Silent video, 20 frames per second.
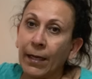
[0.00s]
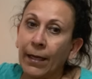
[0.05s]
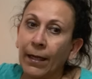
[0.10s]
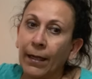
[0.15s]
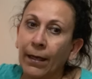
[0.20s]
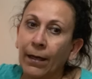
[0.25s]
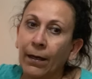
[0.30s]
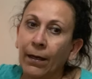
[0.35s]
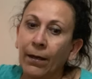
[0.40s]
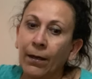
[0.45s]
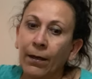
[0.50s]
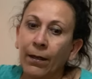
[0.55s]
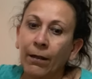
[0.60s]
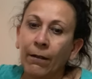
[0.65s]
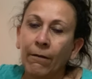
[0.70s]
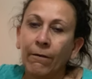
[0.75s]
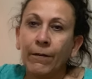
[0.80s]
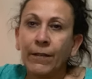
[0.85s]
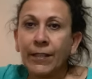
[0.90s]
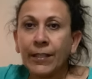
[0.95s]
and
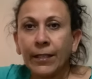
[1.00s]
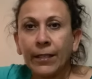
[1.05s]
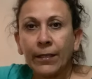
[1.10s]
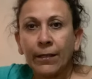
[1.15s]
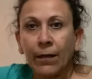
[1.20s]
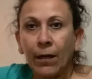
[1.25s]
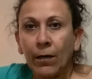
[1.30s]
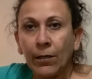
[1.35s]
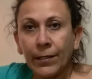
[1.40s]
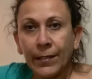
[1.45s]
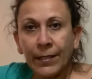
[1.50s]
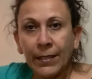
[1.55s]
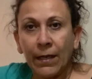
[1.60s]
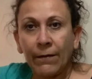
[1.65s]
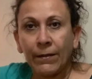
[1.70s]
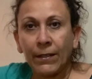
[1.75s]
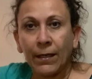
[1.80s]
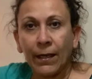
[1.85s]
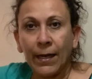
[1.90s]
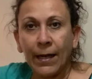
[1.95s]
visited all
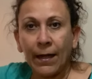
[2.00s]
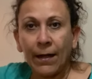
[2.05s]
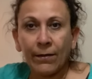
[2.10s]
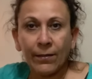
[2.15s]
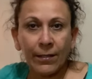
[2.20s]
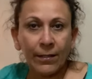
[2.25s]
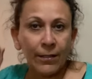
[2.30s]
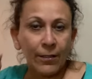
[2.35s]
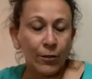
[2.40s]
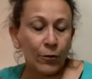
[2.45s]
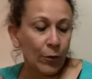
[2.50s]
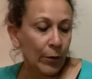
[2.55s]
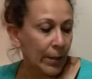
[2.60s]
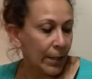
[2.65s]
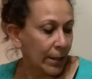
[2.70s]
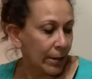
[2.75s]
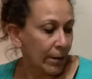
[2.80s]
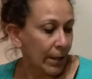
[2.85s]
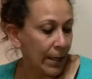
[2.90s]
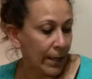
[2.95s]
7 lighthouses in North
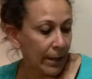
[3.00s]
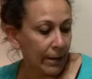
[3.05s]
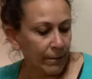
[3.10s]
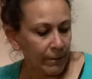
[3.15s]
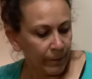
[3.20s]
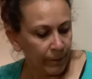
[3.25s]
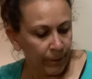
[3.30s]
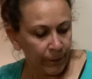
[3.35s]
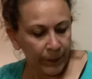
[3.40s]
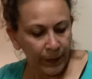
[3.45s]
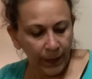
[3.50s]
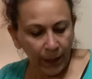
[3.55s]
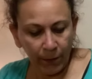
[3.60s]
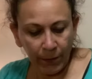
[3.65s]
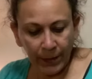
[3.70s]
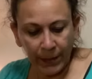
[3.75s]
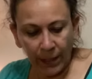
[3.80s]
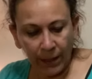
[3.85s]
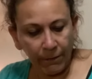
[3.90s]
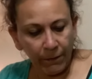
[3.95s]
Carolina. That was
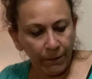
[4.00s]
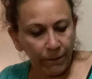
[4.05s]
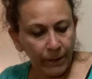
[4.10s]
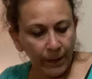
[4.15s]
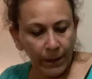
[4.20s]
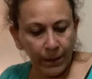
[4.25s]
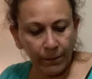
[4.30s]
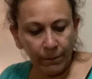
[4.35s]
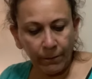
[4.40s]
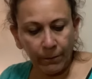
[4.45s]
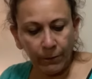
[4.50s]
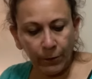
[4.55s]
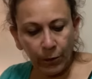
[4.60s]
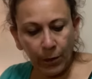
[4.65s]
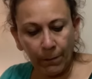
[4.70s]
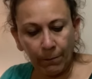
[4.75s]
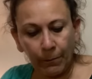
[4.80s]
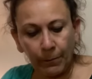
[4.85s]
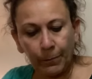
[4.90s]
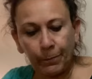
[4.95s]
kind of a fun trip.